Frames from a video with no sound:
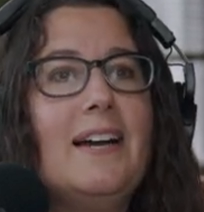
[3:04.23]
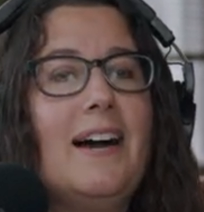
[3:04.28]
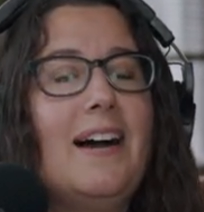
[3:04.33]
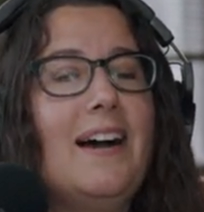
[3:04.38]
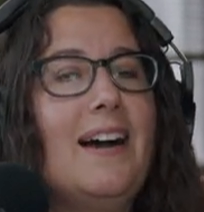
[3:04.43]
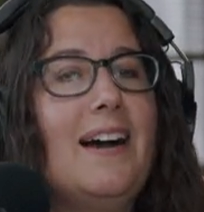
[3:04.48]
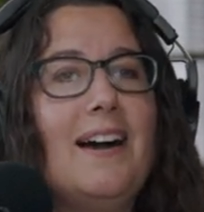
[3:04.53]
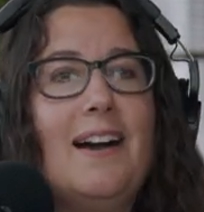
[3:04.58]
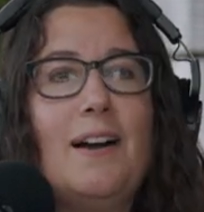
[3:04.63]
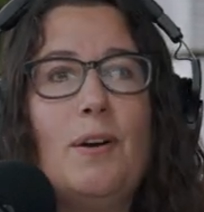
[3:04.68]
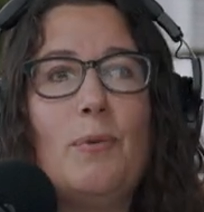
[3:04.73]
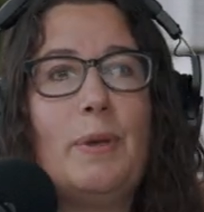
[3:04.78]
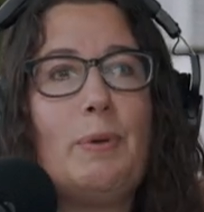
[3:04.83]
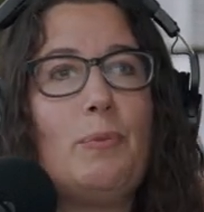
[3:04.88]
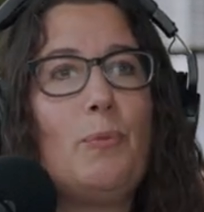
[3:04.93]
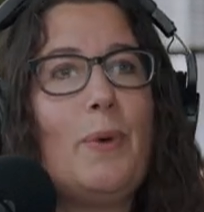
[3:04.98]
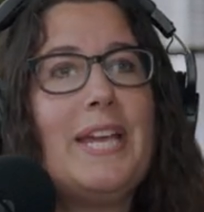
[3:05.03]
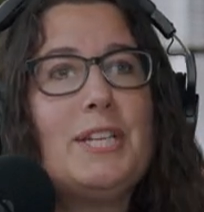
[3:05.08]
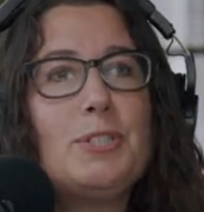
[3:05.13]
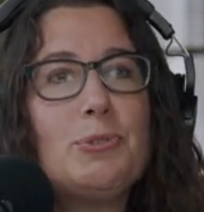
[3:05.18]
Uh, we
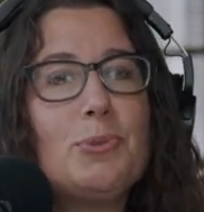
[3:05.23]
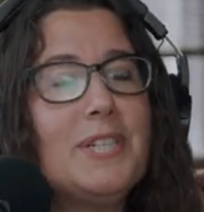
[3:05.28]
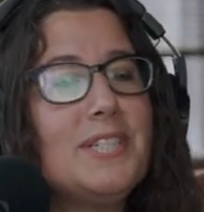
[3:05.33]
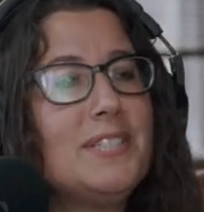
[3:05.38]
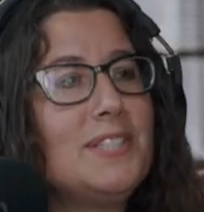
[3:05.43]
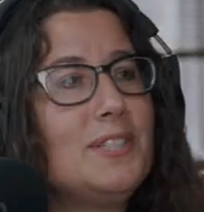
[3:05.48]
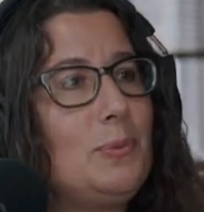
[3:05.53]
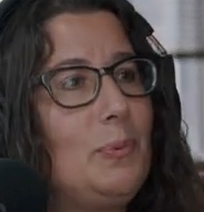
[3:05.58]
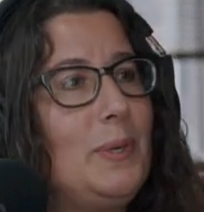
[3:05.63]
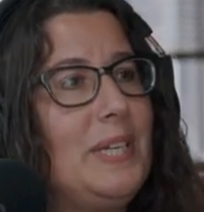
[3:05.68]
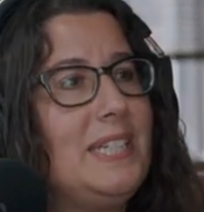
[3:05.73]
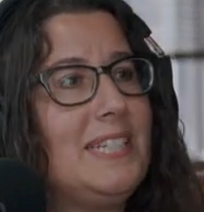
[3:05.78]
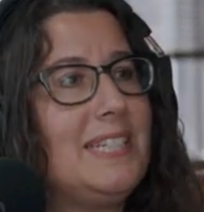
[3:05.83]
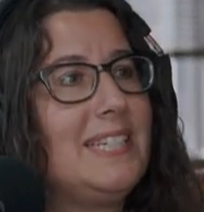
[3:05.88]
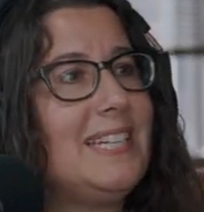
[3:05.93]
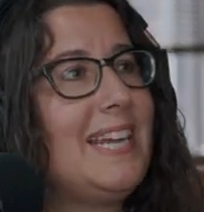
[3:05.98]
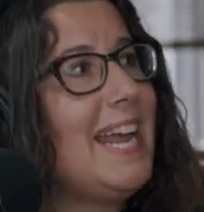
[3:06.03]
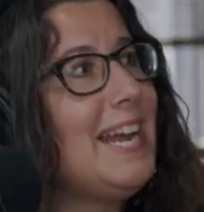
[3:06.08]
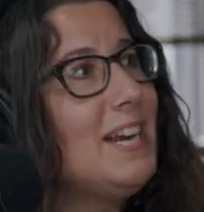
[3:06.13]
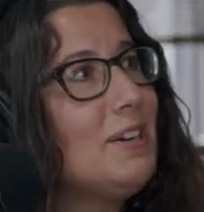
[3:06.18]
waitressed, we
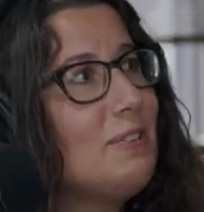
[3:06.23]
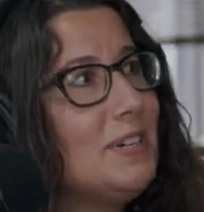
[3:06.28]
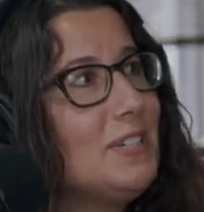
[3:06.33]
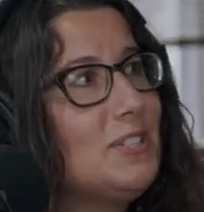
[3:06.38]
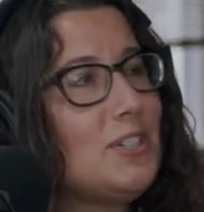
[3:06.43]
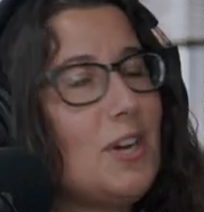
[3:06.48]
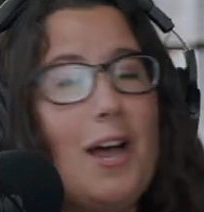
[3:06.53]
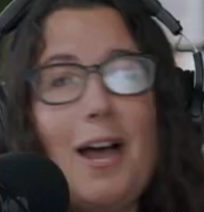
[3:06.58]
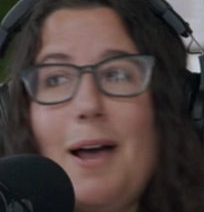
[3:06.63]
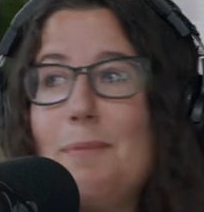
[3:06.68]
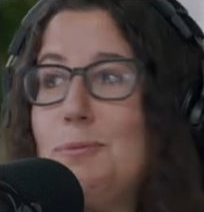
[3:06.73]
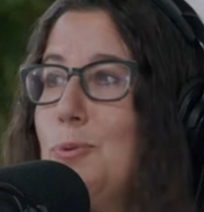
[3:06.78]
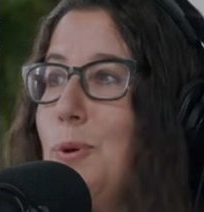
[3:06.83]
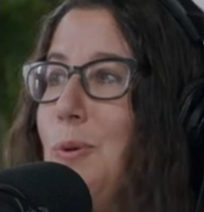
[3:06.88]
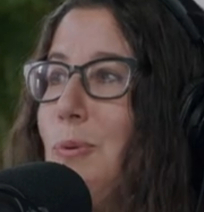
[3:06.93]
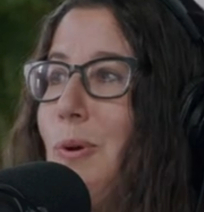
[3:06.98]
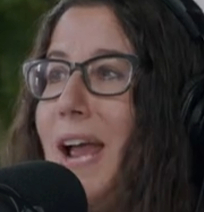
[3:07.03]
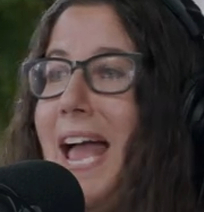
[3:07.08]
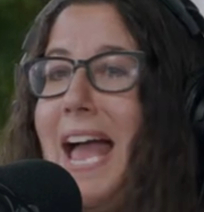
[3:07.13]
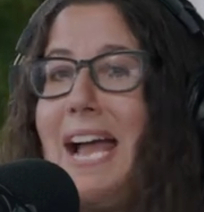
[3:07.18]
did catering jobs,
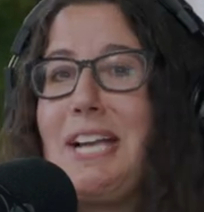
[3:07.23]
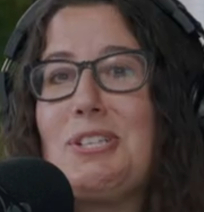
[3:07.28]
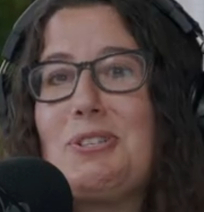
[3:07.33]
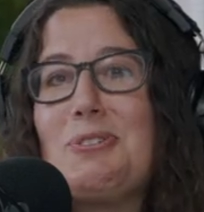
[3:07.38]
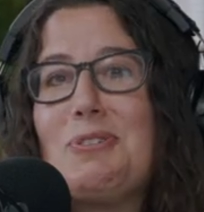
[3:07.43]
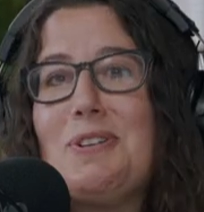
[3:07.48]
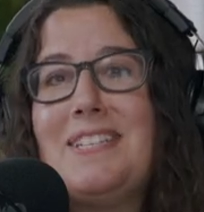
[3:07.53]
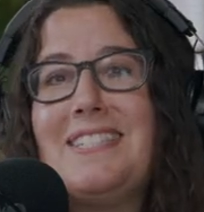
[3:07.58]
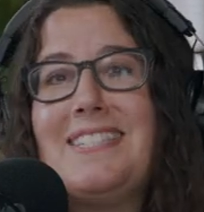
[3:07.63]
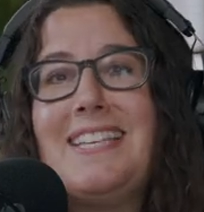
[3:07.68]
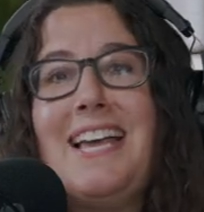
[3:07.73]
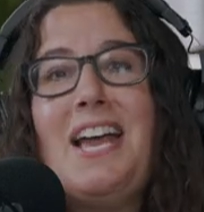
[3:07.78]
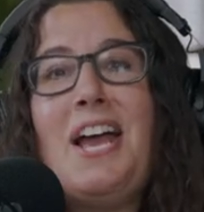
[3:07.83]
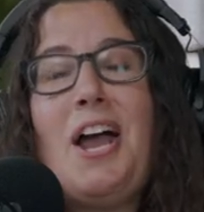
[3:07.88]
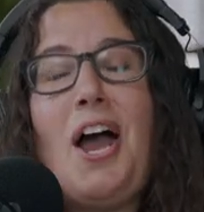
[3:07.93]
we were extras.